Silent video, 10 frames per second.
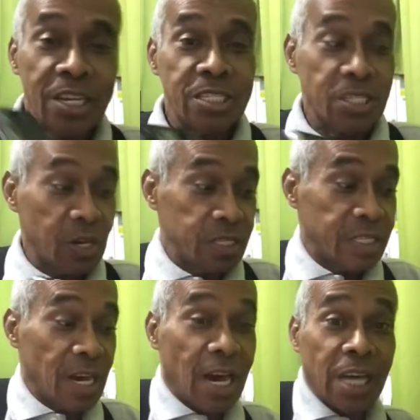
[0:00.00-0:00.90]
So
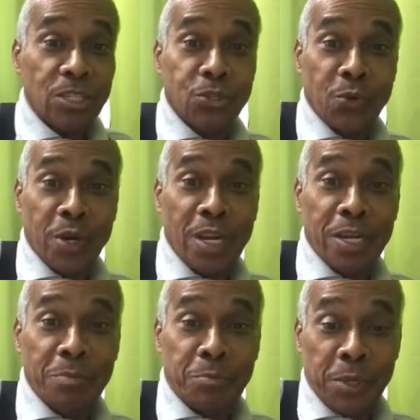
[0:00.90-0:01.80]
that's
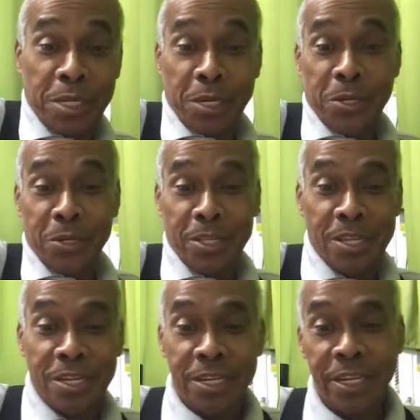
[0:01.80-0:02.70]
really pretty good.
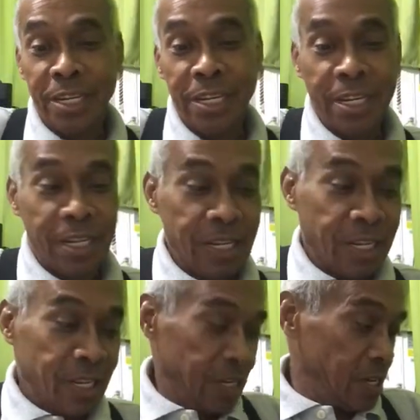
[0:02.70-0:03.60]

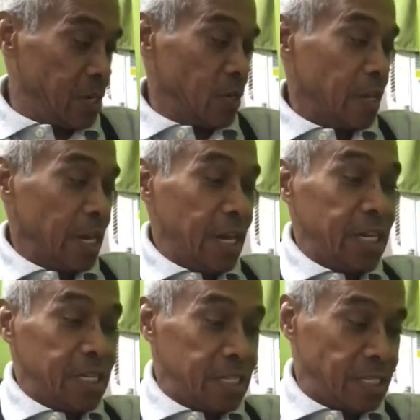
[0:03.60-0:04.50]

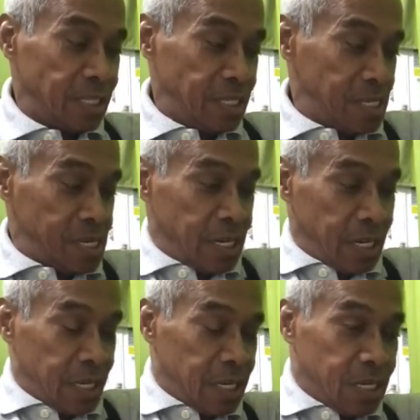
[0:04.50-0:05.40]
Okay.
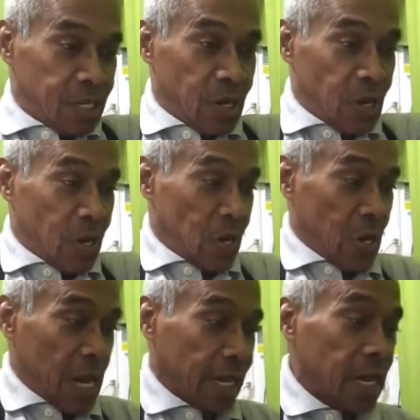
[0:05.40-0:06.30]

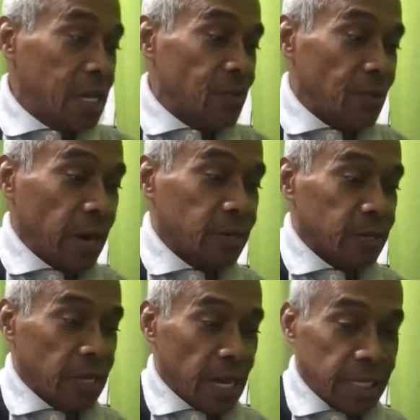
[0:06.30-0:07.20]
So I'm gonna
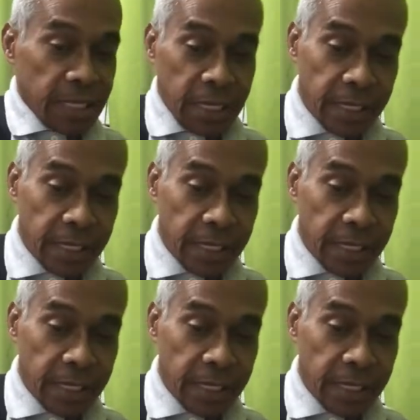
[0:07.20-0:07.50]
record that.